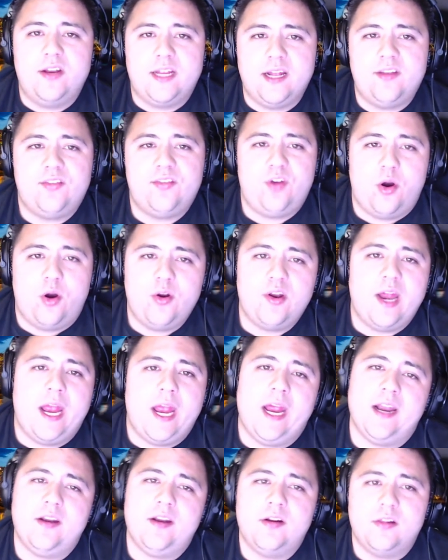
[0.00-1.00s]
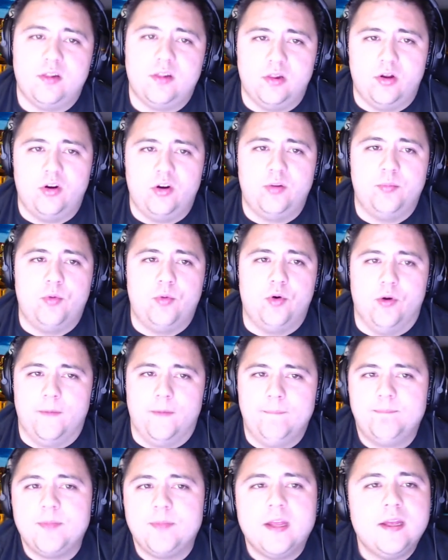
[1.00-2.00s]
to get started and learn more.